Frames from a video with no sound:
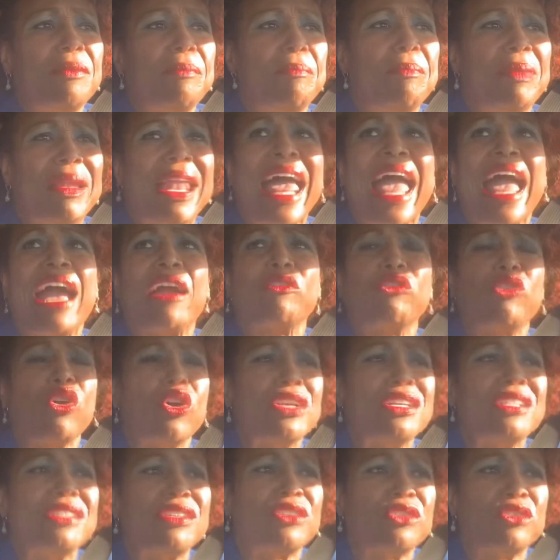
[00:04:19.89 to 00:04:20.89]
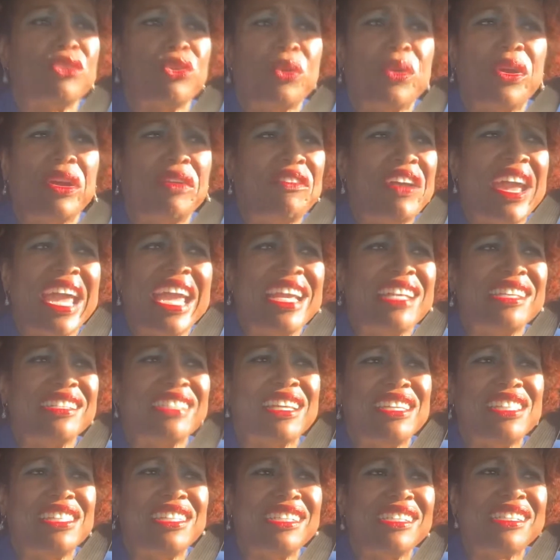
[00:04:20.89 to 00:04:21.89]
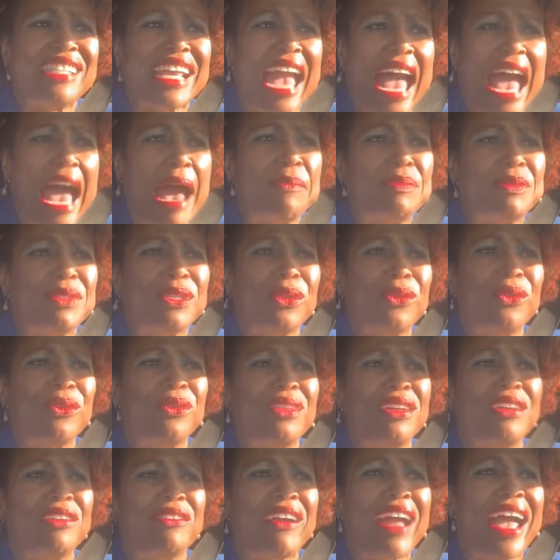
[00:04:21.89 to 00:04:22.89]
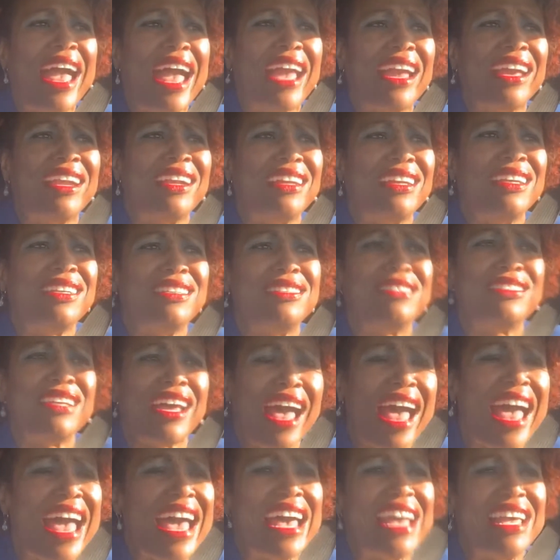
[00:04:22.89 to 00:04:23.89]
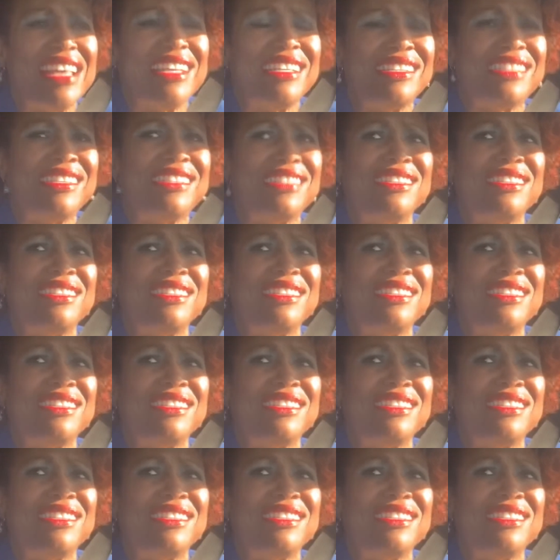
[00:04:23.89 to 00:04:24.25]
black runs through her veins, and she's absolutely right. It does.